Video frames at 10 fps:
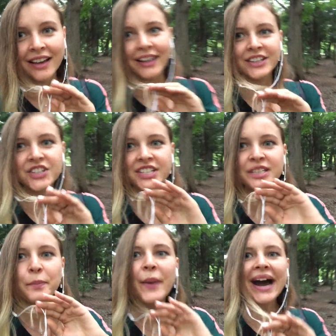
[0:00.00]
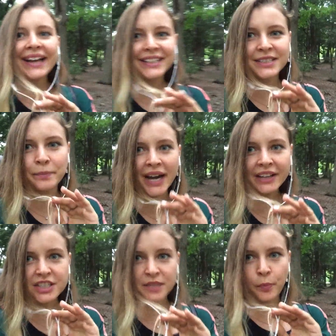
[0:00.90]
it's just
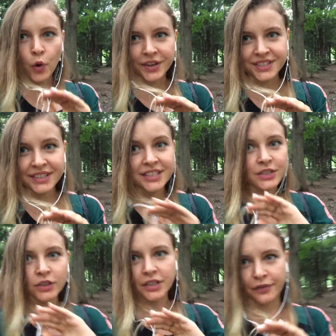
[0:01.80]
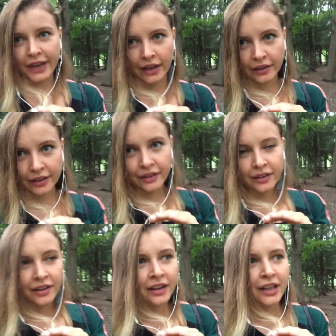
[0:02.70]
minus points. It's not a failure.
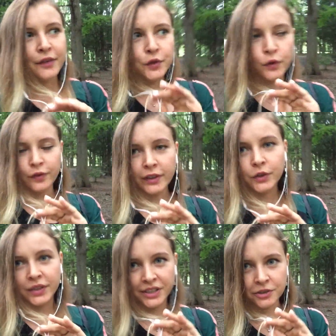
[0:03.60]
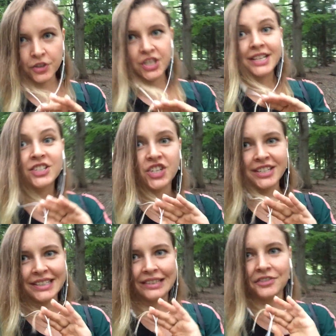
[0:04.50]
If you feel you need to adjust,
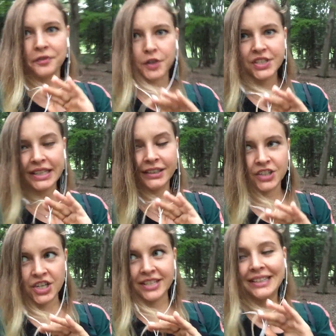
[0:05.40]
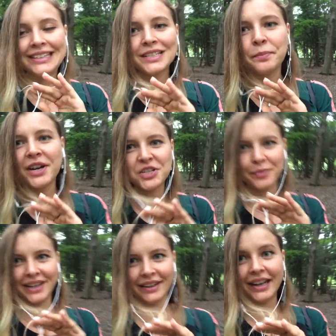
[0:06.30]
just reverse and adjust. It is much
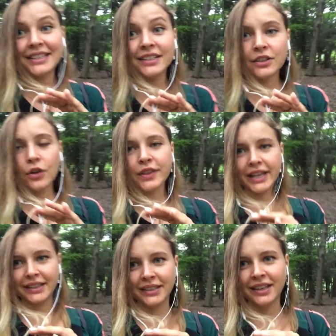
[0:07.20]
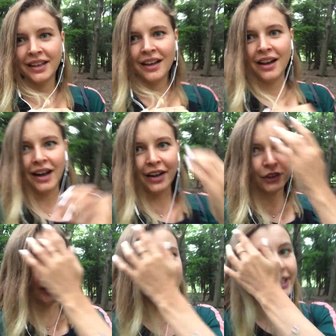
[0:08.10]
better. I didn't know that. I
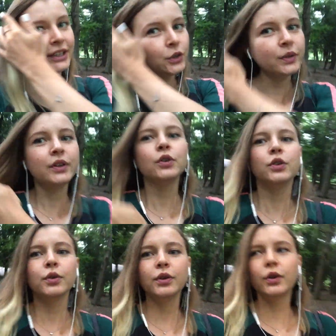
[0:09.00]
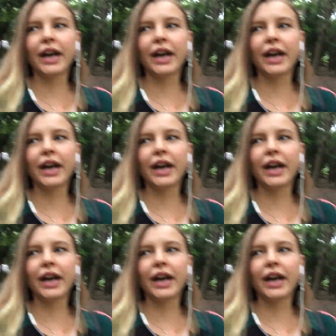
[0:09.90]
thought like you